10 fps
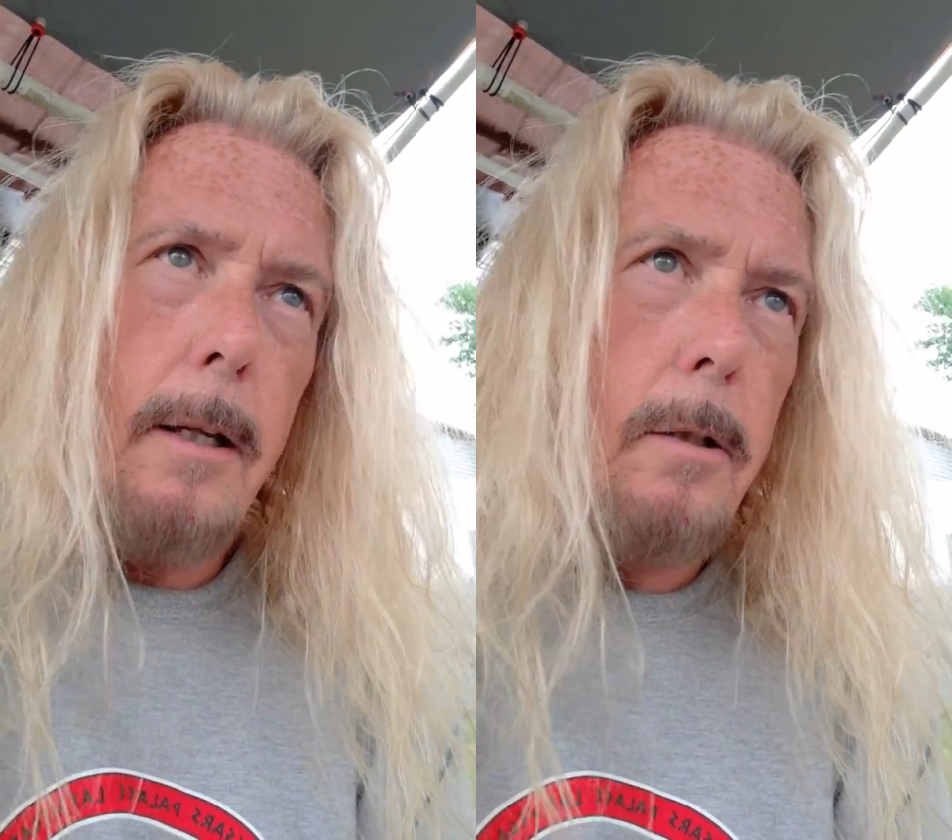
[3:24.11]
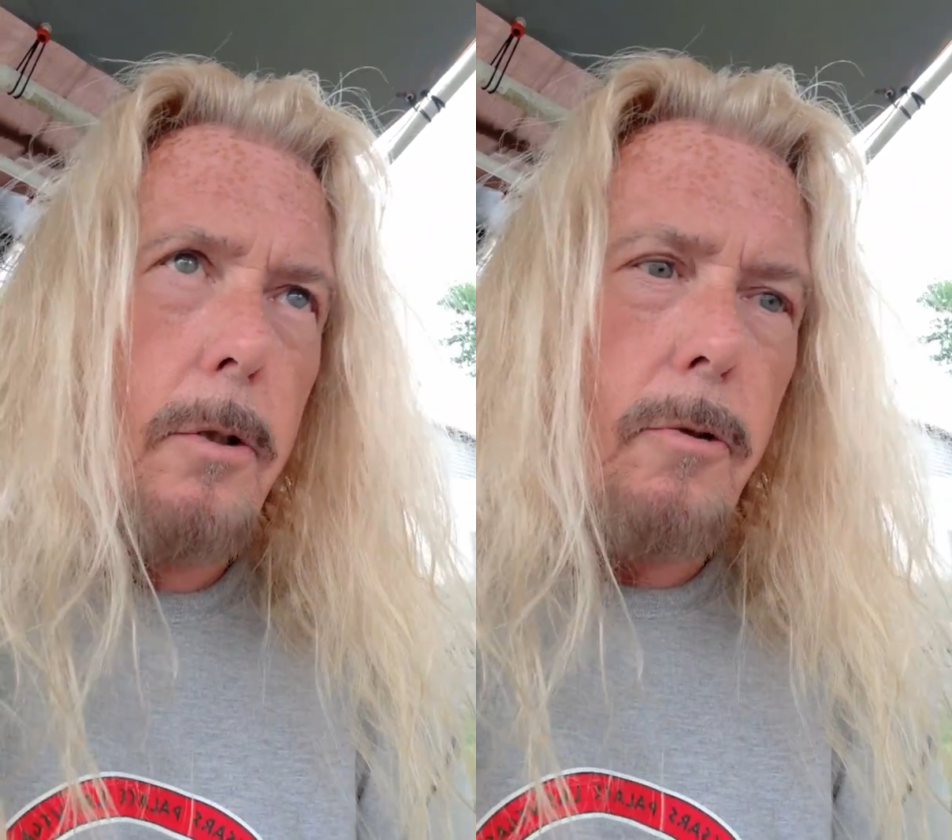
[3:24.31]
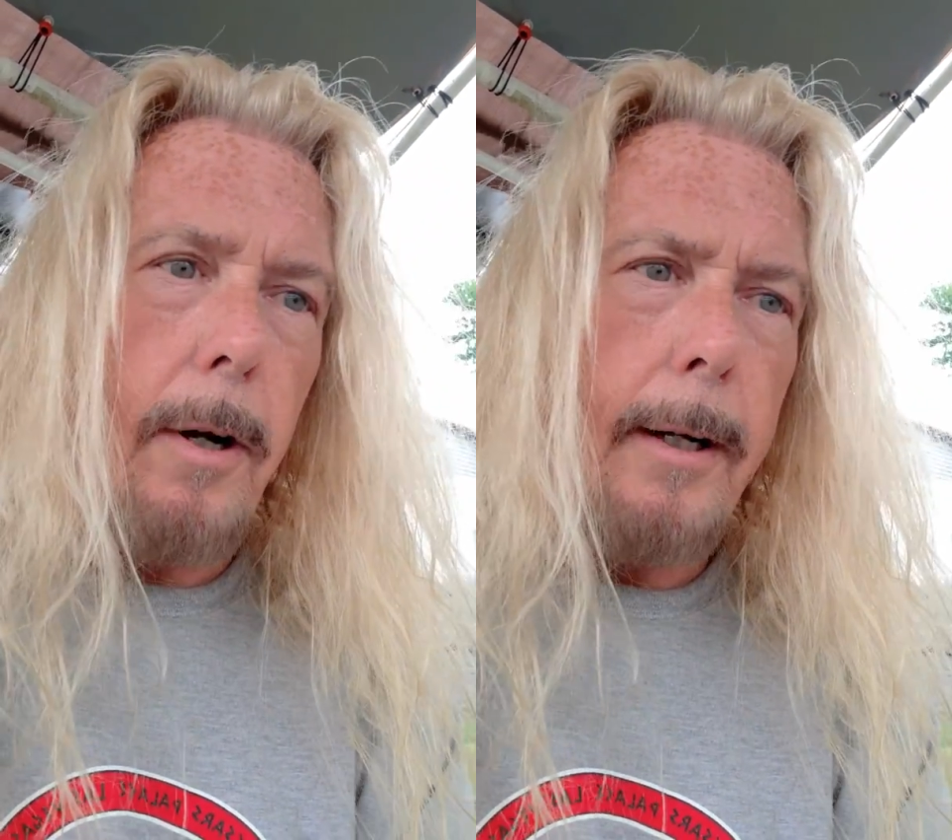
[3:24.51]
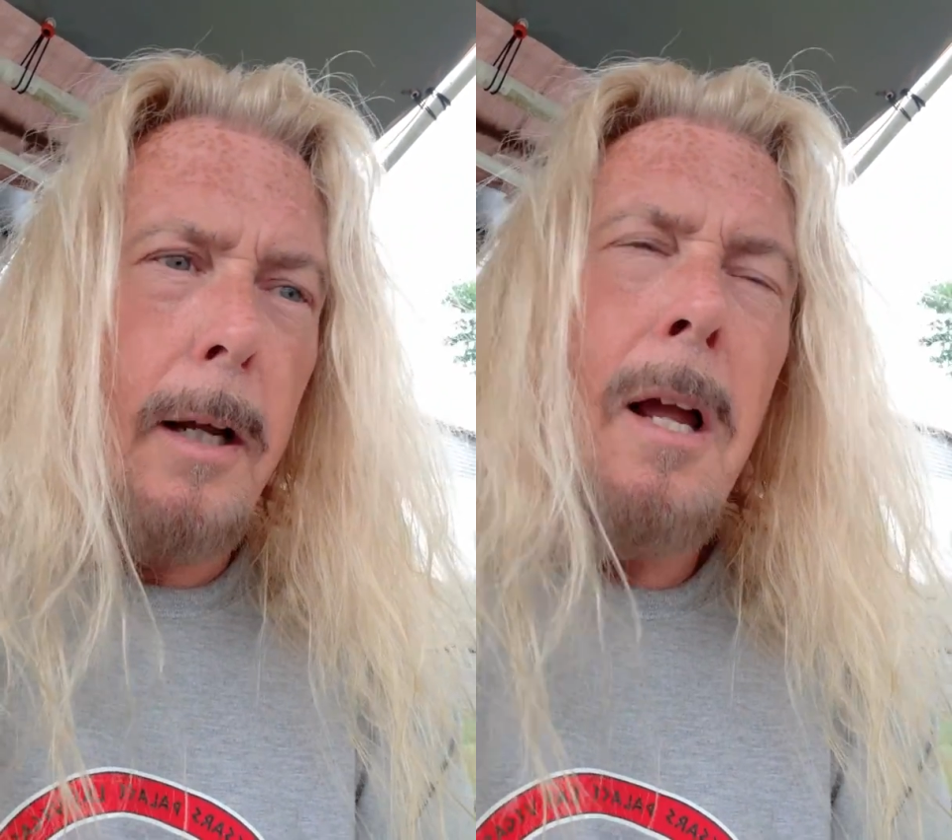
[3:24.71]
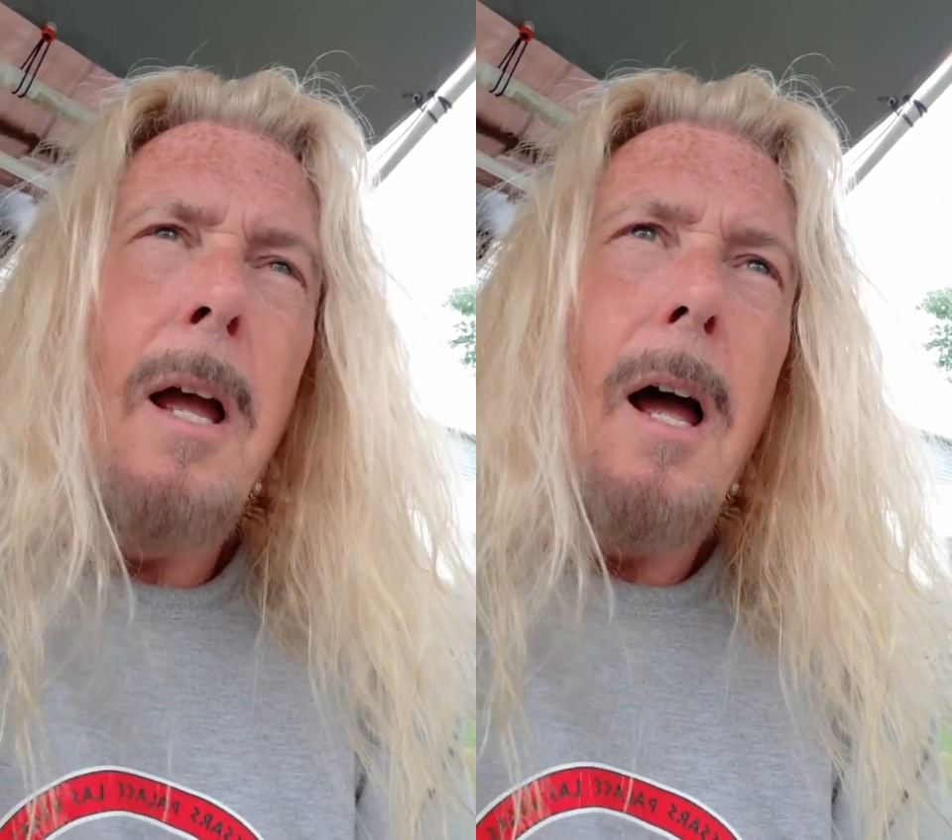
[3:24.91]
string
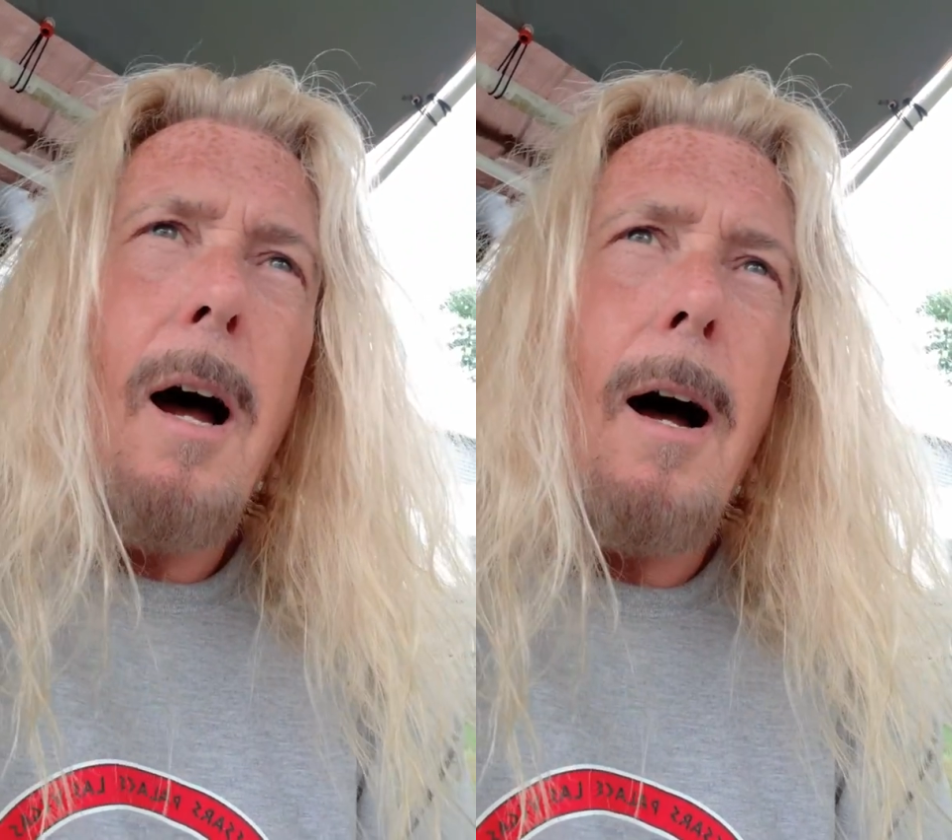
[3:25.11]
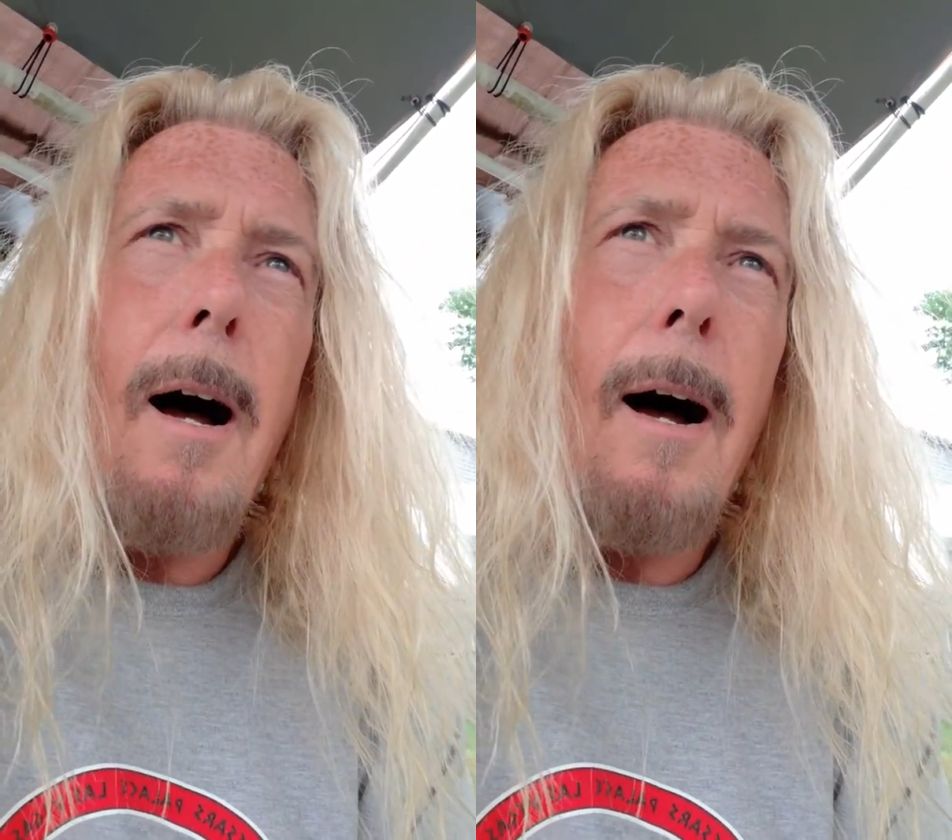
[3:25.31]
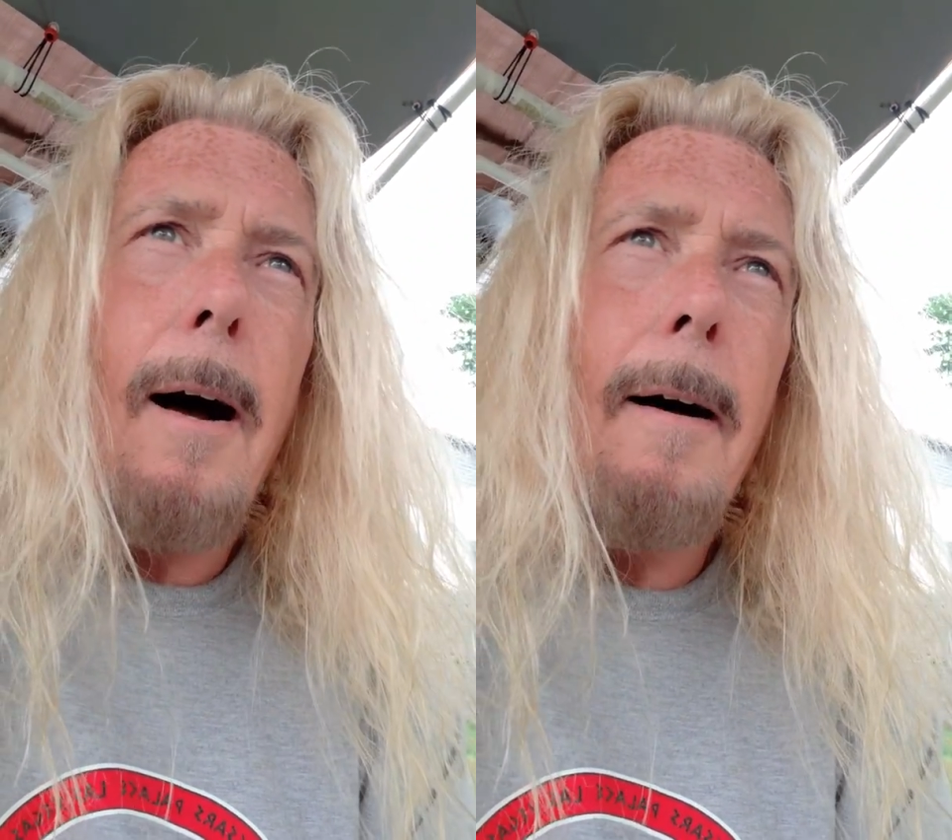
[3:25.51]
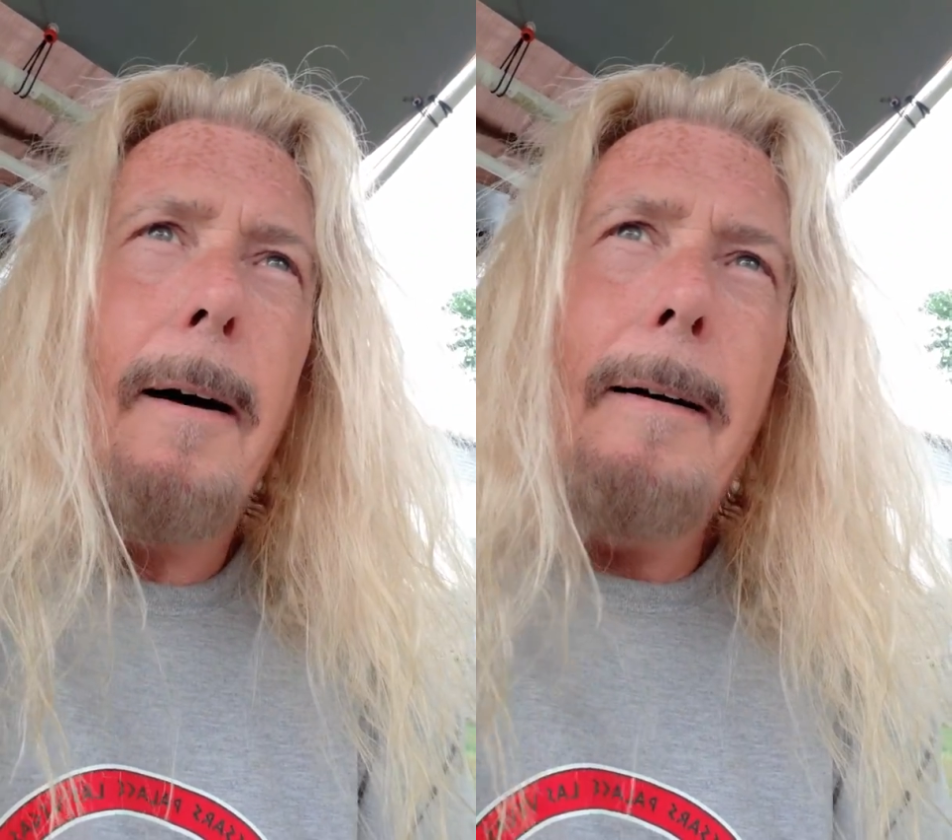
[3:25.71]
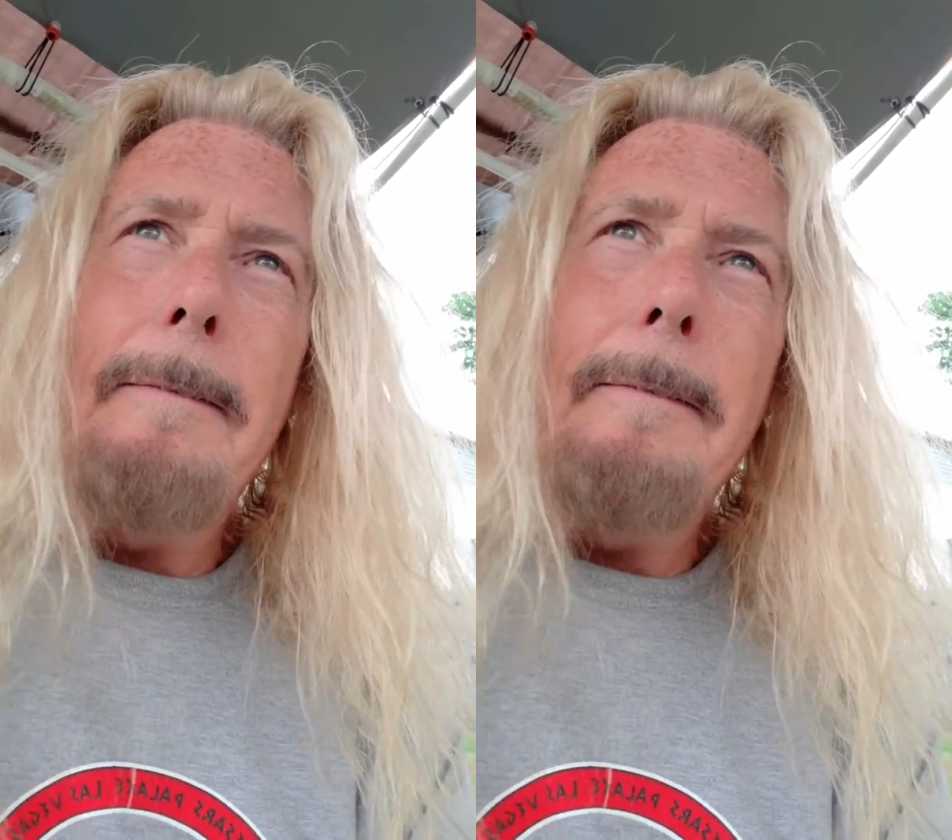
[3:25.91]
of